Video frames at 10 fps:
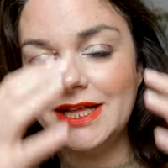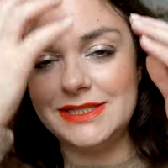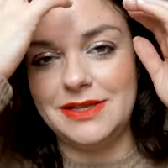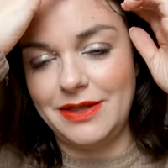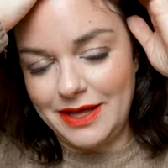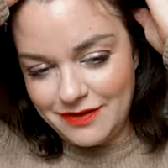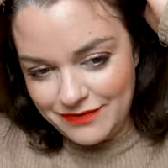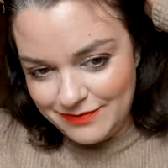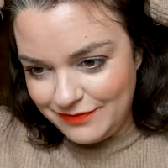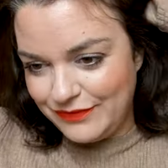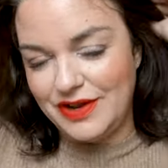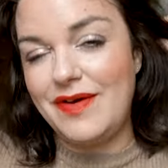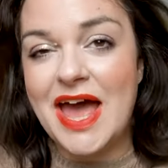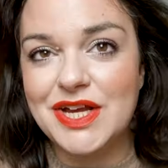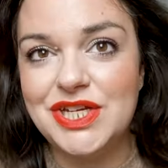It's not like full of
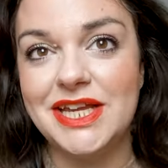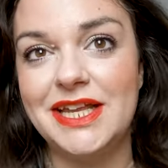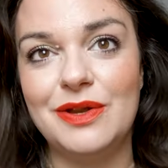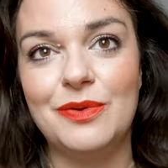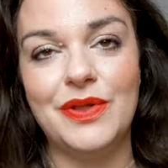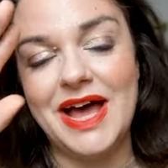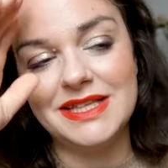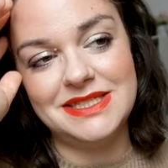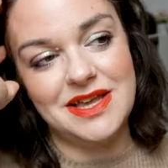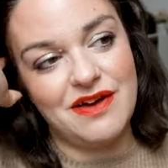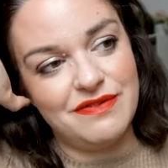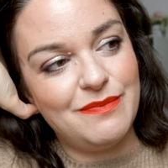action and all that stuff.